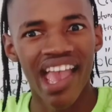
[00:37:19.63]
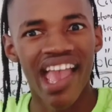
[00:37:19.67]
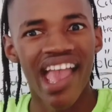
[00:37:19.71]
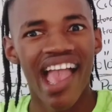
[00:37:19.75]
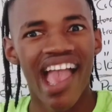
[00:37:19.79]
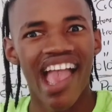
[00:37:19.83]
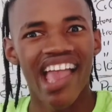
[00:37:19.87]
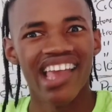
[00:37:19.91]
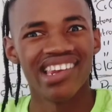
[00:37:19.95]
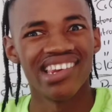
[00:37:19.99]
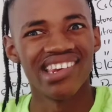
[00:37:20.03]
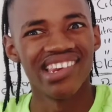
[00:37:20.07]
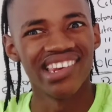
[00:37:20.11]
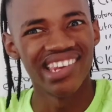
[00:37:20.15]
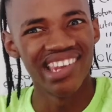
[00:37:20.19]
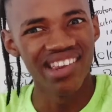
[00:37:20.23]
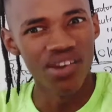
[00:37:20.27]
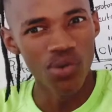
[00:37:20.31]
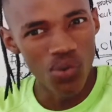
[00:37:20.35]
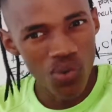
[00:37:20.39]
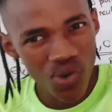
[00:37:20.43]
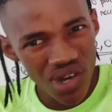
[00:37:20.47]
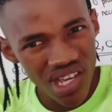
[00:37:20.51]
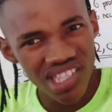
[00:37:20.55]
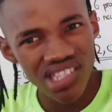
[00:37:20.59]
And the
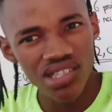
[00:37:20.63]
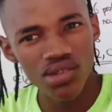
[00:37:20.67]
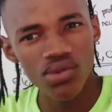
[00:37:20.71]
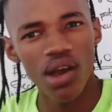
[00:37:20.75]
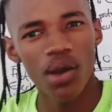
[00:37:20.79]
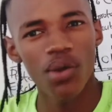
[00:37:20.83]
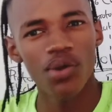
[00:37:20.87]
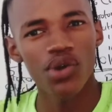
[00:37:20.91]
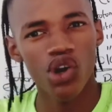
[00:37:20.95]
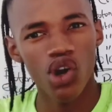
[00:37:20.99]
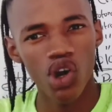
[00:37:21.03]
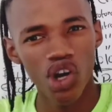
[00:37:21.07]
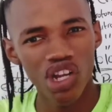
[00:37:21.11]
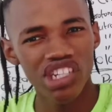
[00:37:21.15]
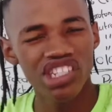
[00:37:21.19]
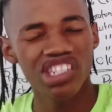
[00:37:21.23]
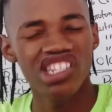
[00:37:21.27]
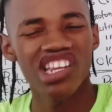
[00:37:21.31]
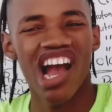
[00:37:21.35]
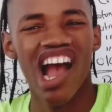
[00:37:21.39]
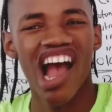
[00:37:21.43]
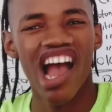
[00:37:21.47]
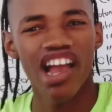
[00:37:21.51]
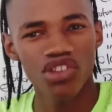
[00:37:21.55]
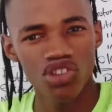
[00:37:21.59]
reason why we call it
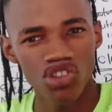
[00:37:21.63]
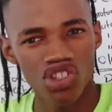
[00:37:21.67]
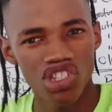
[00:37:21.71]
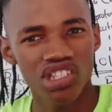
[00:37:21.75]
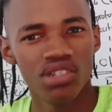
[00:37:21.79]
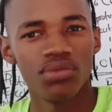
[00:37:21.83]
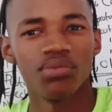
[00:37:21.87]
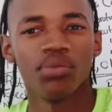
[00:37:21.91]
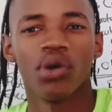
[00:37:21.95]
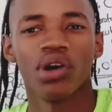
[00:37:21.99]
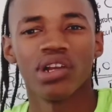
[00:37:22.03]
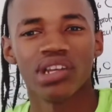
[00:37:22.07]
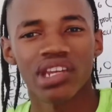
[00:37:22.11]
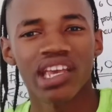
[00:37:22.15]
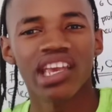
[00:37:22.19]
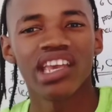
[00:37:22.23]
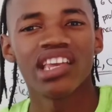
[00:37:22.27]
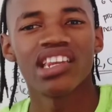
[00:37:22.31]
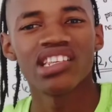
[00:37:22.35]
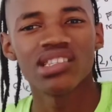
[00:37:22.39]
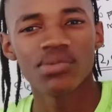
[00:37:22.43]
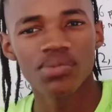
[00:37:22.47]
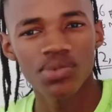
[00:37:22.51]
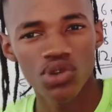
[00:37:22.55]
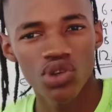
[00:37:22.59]
hydrogen bonding, it
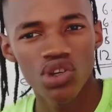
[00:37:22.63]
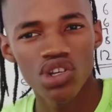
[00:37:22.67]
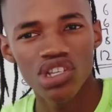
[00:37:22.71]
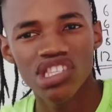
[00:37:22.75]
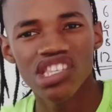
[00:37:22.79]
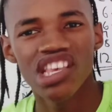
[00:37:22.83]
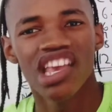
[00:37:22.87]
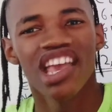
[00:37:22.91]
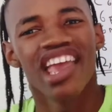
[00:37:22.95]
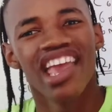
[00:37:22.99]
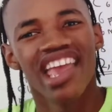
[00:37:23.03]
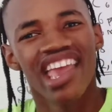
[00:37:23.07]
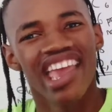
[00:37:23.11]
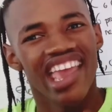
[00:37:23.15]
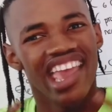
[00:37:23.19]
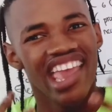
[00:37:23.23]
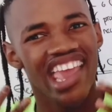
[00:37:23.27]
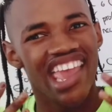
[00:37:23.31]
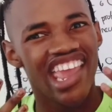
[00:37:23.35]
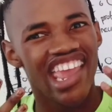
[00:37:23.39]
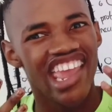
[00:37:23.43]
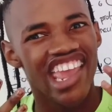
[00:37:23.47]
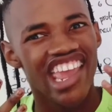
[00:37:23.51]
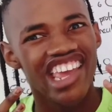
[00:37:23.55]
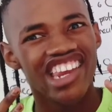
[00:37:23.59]
is because
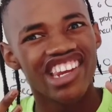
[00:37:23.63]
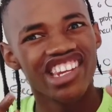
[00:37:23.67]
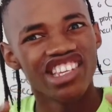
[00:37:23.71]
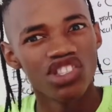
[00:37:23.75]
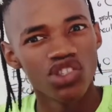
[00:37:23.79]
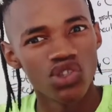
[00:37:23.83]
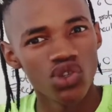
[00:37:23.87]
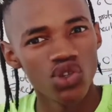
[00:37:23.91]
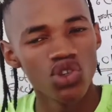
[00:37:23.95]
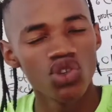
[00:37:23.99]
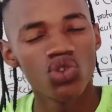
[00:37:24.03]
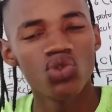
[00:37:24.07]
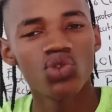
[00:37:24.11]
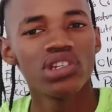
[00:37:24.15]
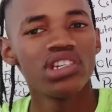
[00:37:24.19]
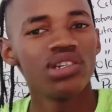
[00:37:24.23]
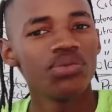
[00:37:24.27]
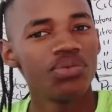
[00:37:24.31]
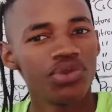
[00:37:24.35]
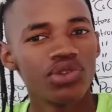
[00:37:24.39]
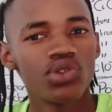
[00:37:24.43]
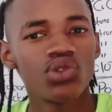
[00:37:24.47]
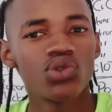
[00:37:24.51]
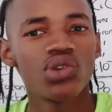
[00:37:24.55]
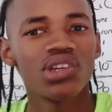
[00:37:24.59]
it is usually
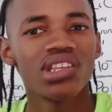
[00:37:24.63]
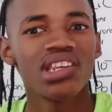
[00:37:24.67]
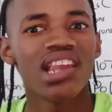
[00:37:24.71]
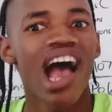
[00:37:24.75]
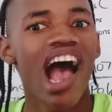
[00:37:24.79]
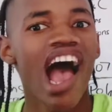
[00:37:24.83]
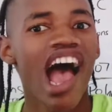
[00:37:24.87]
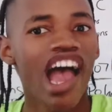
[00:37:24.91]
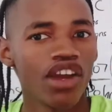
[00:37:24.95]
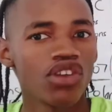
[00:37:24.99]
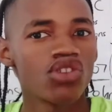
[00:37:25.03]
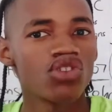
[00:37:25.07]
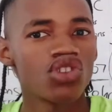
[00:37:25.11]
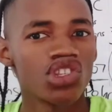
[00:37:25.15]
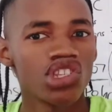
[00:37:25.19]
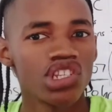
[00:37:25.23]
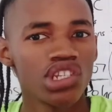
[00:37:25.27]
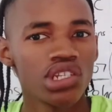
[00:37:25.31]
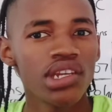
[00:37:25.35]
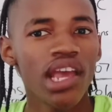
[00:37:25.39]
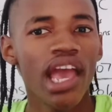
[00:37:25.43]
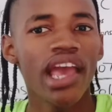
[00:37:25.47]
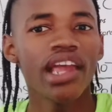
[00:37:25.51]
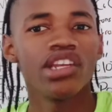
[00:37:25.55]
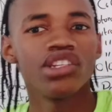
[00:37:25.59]
between
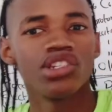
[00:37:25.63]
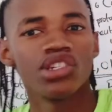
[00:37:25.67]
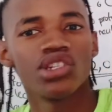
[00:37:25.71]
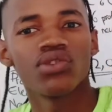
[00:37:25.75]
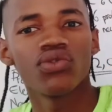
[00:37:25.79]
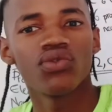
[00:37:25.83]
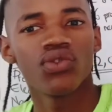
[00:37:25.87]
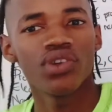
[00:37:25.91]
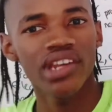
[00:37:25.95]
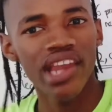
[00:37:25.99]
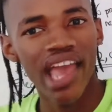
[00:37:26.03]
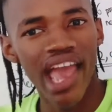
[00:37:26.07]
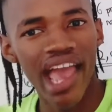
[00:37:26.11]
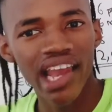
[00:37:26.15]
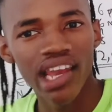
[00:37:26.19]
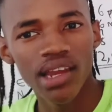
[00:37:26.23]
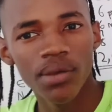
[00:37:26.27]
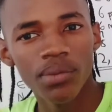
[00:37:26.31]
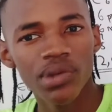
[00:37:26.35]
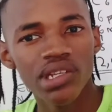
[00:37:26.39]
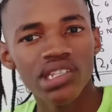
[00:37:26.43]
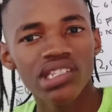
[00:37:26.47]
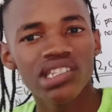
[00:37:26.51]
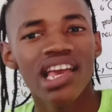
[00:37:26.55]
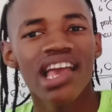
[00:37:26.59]
hydrogen and a different
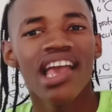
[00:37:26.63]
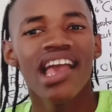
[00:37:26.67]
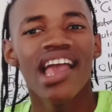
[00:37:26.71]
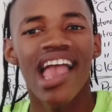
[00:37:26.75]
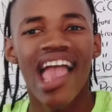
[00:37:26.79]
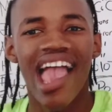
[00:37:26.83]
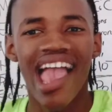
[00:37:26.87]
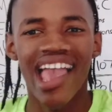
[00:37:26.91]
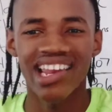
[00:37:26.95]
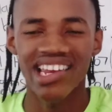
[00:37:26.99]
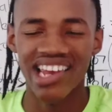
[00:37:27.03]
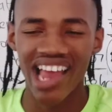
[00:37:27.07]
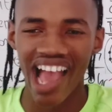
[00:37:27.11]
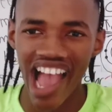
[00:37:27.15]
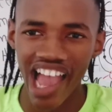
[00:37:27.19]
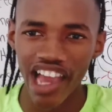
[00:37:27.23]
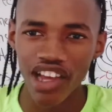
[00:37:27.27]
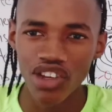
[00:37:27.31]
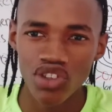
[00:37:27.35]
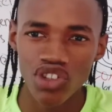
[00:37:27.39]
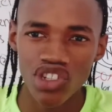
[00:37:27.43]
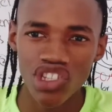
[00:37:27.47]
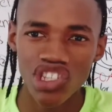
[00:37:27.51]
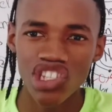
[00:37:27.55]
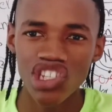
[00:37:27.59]
element, and
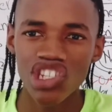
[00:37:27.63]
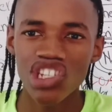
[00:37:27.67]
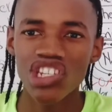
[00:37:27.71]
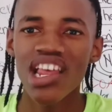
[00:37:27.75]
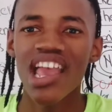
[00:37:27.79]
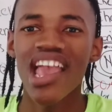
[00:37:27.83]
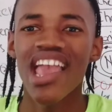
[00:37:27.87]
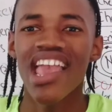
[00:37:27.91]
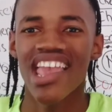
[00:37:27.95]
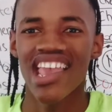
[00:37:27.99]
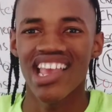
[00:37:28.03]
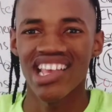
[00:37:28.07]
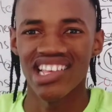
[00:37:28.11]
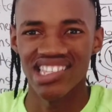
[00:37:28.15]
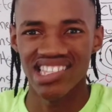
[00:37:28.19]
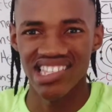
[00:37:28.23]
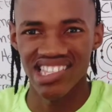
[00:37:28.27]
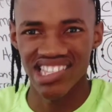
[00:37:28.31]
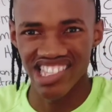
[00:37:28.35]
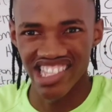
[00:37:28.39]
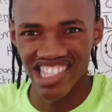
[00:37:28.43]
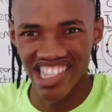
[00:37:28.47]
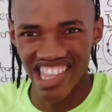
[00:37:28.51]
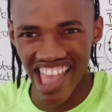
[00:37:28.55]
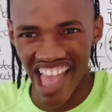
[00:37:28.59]
hydrogen is
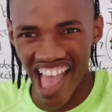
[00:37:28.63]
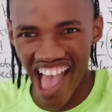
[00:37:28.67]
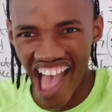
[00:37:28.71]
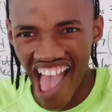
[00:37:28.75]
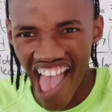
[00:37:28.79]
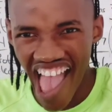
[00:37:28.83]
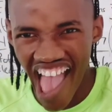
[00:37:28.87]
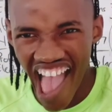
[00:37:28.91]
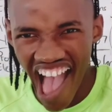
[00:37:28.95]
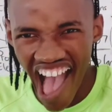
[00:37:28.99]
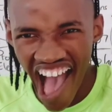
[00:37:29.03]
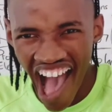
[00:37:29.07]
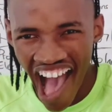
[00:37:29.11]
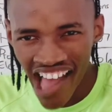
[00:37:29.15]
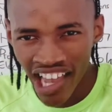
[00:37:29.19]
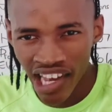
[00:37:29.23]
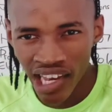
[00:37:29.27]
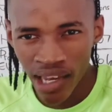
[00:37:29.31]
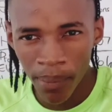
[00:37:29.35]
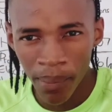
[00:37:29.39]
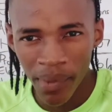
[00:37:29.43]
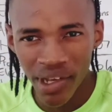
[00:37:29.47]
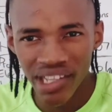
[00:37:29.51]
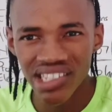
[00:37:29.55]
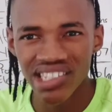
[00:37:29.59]
the
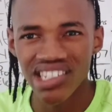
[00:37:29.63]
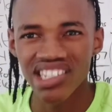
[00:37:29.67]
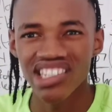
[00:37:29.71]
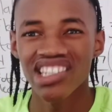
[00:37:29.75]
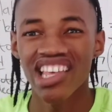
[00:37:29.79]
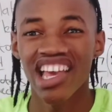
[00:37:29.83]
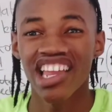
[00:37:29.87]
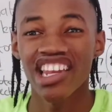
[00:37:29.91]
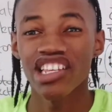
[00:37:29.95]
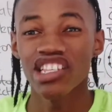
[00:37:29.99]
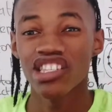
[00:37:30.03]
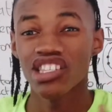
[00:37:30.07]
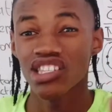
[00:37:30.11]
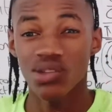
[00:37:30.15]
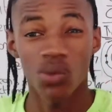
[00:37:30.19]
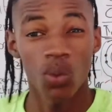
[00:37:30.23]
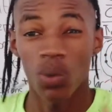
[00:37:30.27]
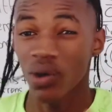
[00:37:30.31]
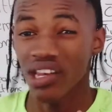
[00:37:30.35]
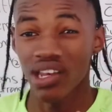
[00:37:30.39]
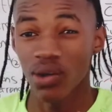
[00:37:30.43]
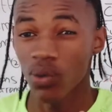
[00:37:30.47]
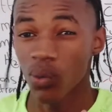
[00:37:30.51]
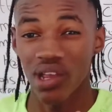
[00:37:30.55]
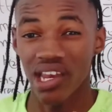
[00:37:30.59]
element that is,
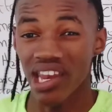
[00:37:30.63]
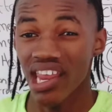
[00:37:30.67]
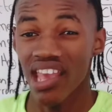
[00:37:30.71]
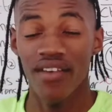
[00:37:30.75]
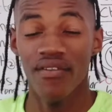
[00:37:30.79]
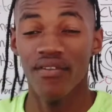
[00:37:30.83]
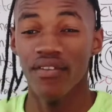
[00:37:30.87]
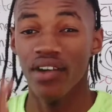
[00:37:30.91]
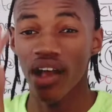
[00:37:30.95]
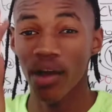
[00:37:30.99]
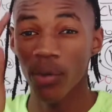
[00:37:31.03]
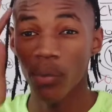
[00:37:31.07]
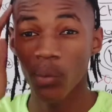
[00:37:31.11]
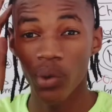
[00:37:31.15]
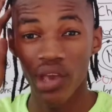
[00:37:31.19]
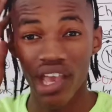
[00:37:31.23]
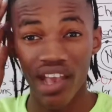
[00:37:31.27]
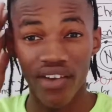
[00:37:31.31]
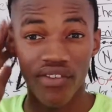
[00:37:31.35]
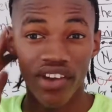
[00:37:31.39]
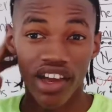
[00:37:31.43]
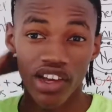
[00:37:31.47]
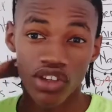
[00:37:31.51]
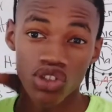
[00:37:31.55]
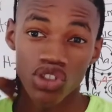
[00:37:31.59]
whenever we have
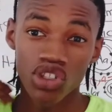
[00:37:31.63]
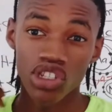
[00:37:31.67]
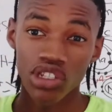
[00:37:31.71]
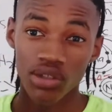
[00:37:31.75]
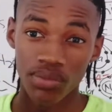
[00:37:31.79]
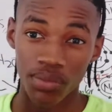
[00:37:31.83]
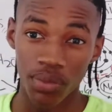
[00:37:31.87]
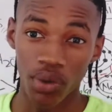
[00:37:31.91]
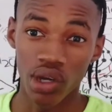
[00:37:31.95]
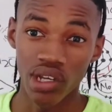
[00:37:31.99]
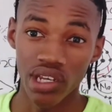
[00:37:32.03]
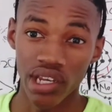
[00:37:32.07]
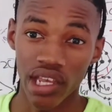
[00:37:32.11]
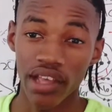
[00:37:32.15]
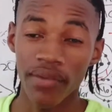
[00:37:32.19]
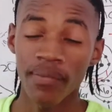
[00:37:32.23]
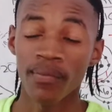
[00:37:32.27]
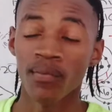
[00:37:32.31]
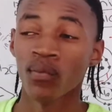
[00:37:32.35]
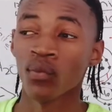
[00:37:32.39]
hydrogen bonding,